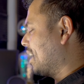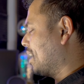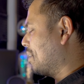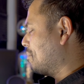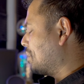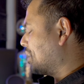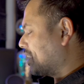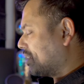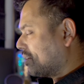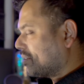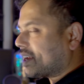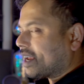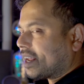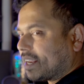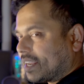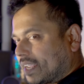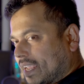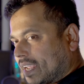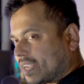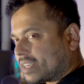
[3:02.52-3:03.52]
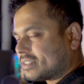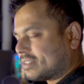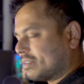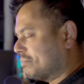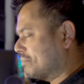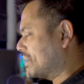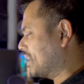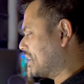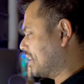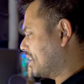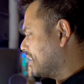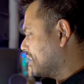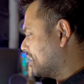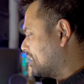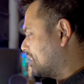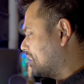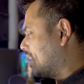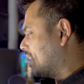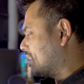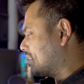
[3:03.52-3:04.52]
But you can get some money,
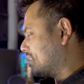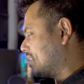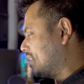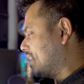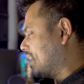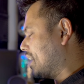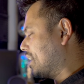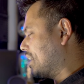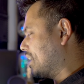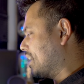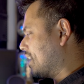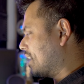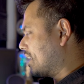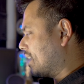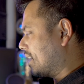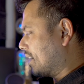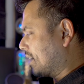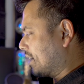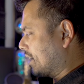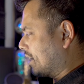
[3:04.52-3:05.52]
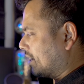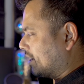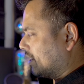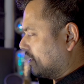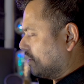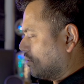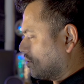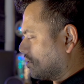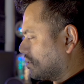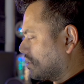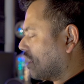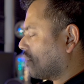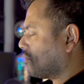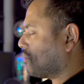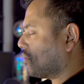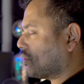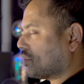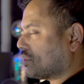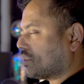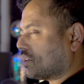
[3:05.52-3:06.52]
and that's the idea. Like in your cell
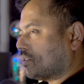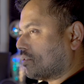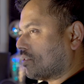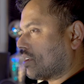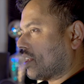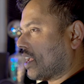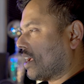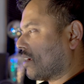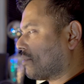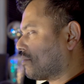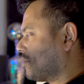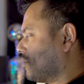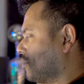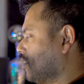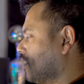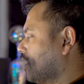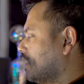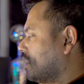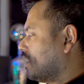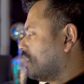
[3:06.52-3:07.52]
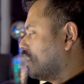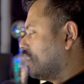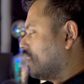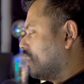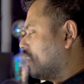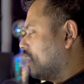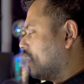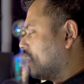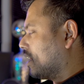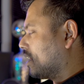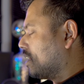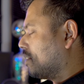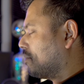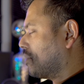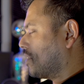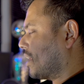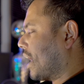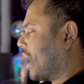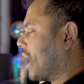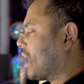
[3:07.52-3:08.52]
phone, you don't have to keep
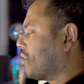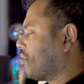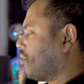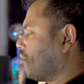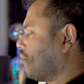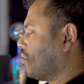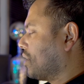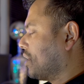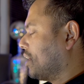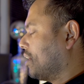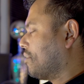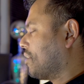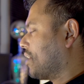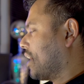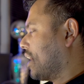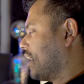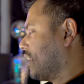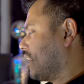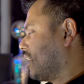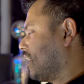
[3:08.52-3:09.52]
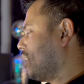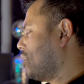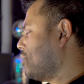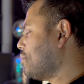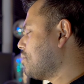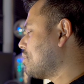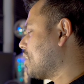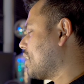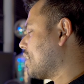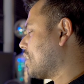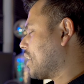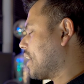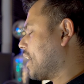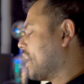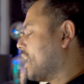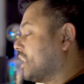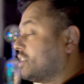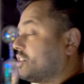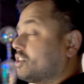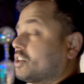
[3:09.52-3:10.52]
it idle. You can use it
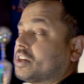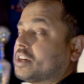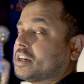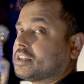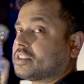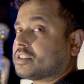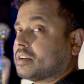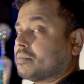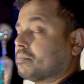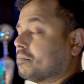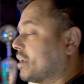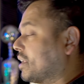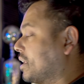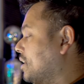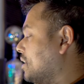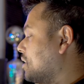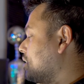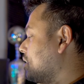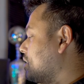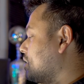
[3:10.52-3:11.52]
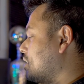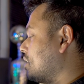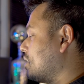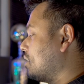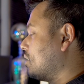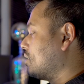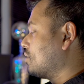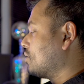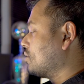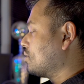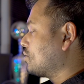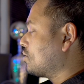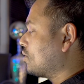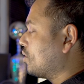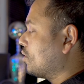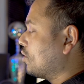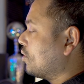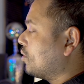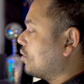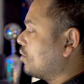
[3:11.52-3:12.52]
and generate some money.
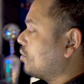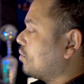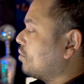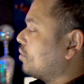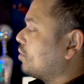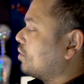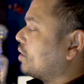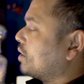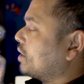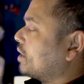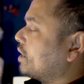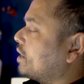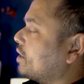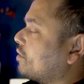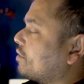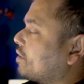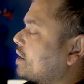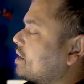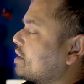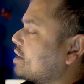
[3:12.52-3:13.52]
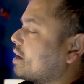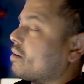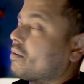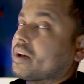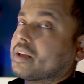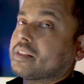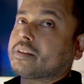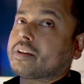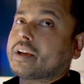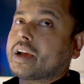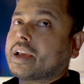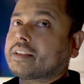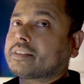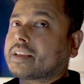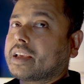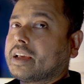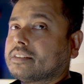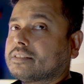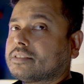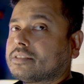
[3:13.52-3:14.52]
So here right now, as you guys
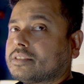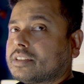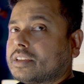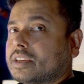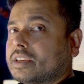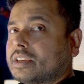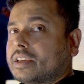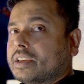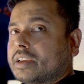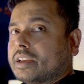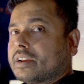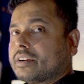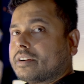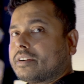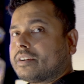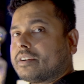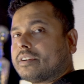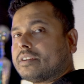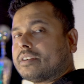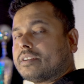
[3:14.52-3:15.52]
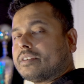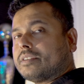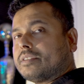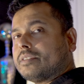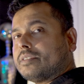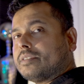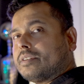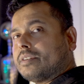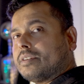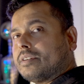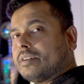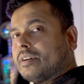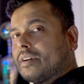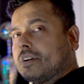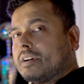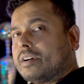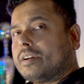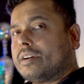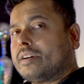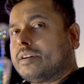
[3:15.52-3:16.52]
can see here,
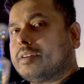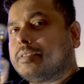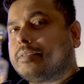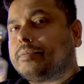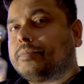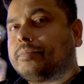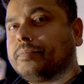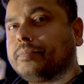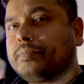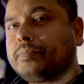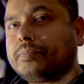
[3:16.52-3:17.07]
no